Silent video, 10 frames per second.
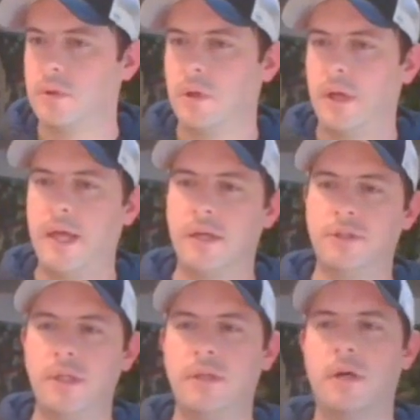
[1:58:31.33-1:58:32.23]
And
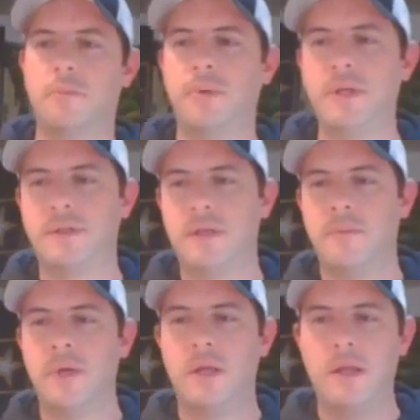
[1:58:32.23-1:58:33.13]
G-Dub, please send
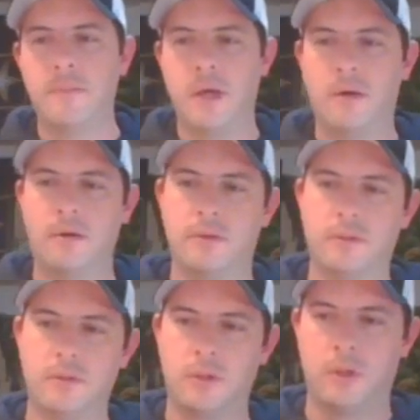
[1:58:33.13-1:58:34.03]
me an email.
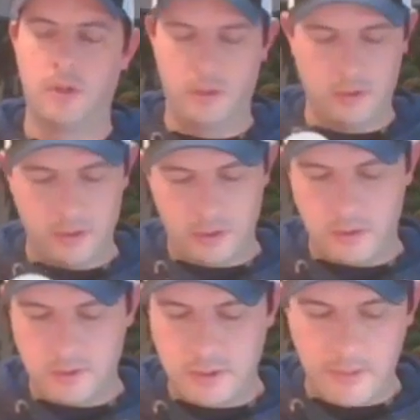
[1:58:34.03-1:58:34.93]

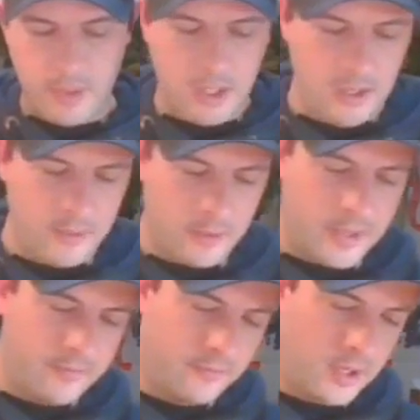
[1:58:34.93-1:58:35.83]
Send me an email,
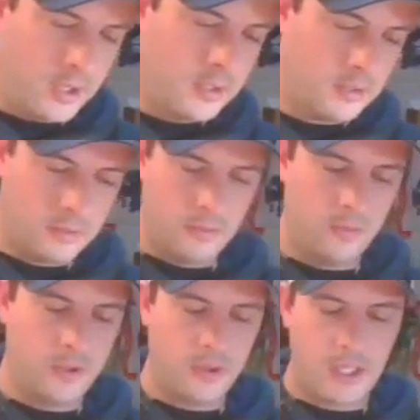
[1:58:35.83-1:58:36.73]
my friend,
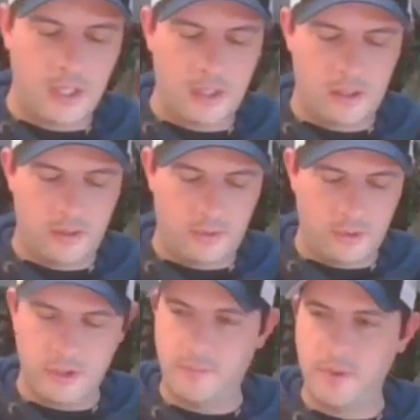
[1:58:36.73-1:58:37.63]
with that with your
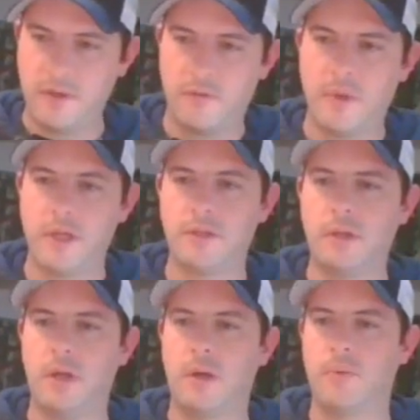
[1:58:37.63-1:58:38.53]
shipping information,
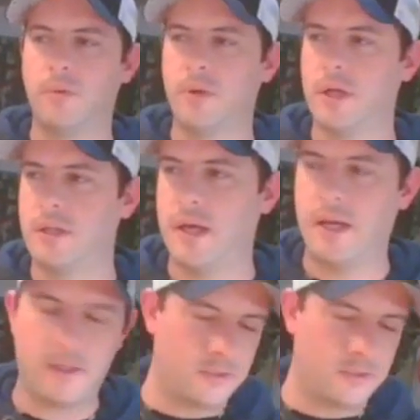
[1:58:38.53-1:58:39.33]
and we will get that out to